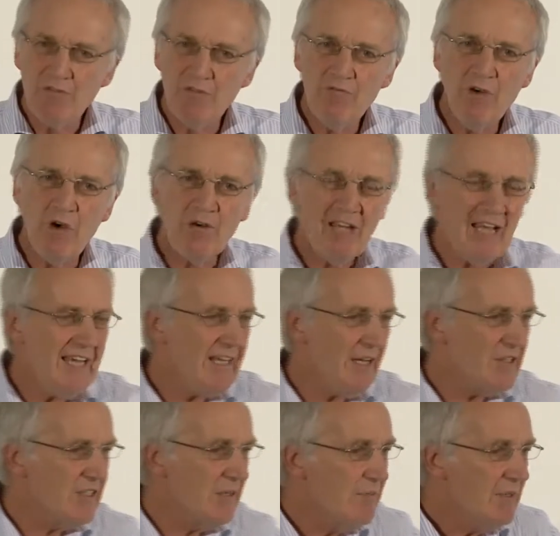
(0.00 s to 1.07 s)
from
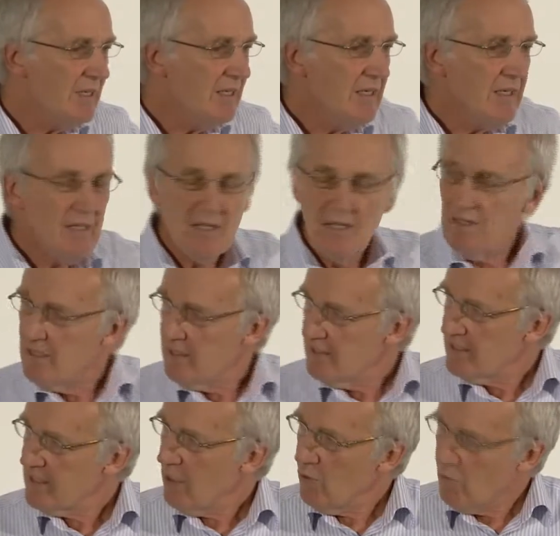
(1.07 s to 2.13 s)
volcanoes.
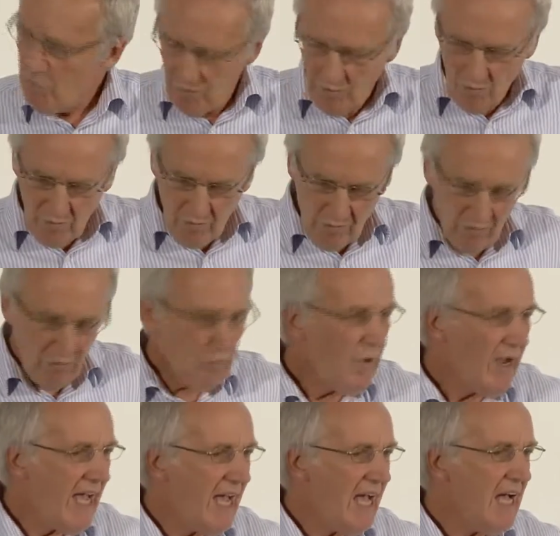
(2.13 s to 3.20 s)
So
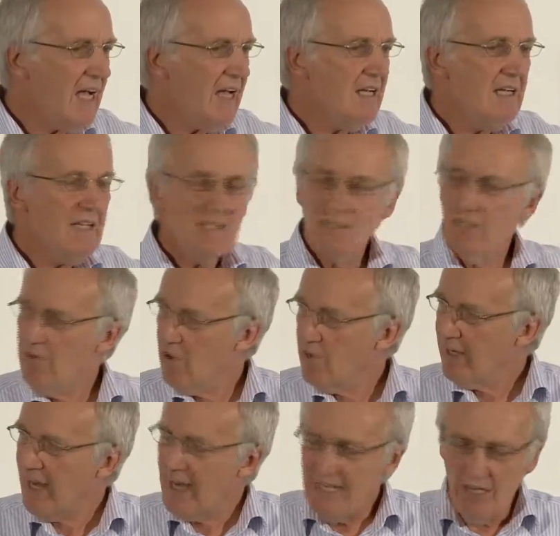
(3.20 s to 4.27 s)
where do
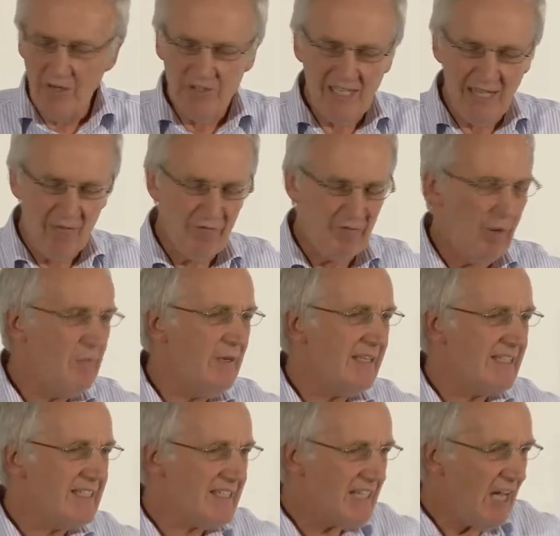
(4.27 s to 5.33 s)
volcanoes come from? Well,
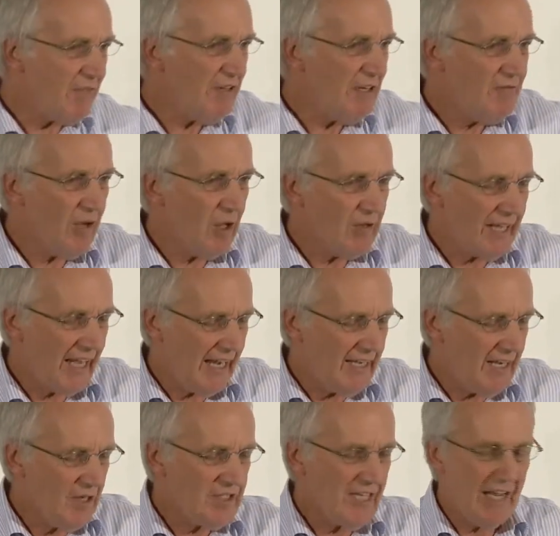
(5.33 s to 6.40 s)
the stuff in
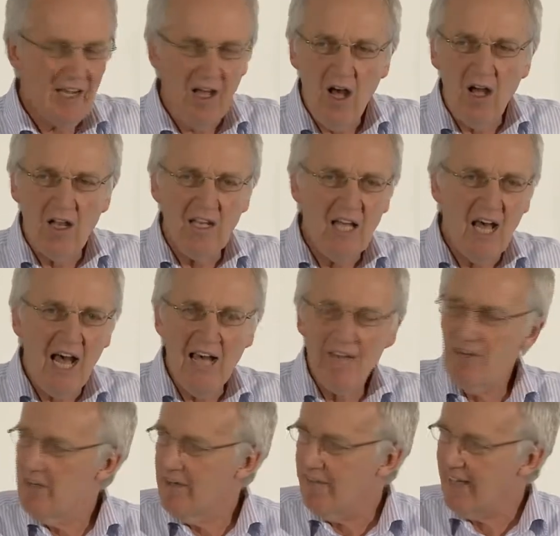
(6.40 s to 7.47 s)
volcanoes, that hot
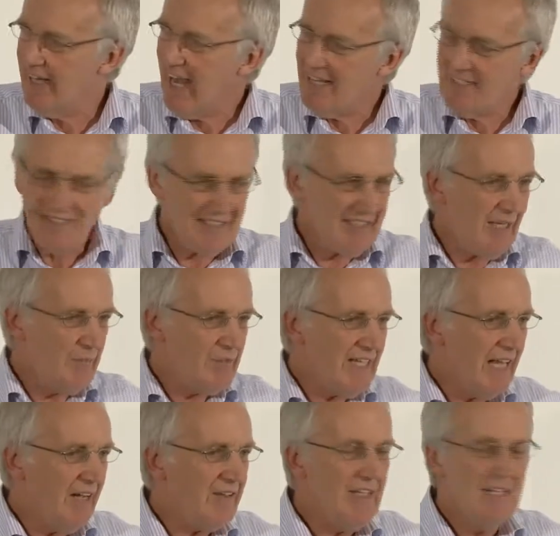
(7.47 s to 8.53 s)
lava and the gas that comes
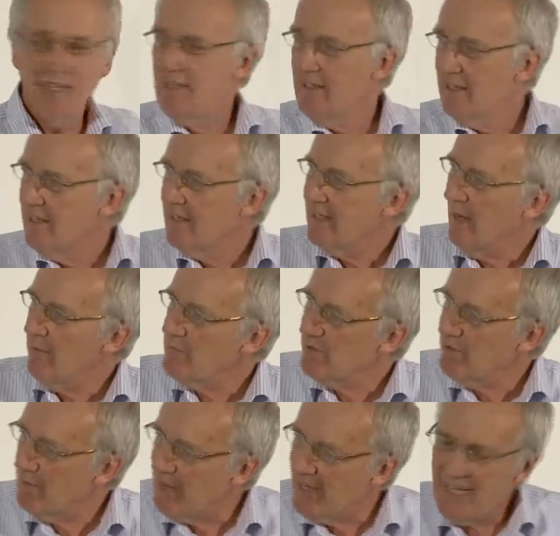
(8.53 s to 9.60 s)
out, comes
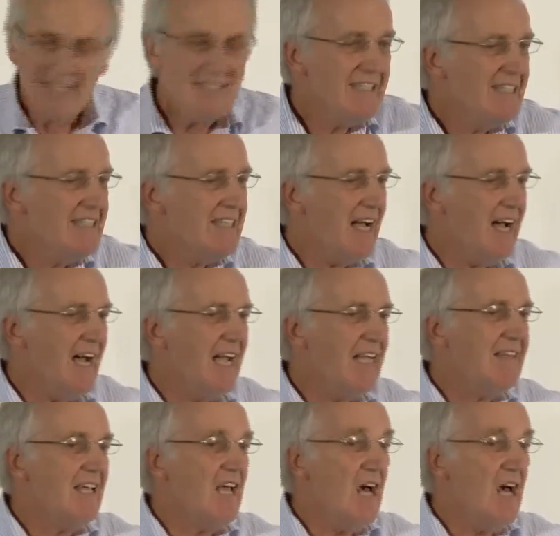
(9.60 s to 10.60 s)
from inside the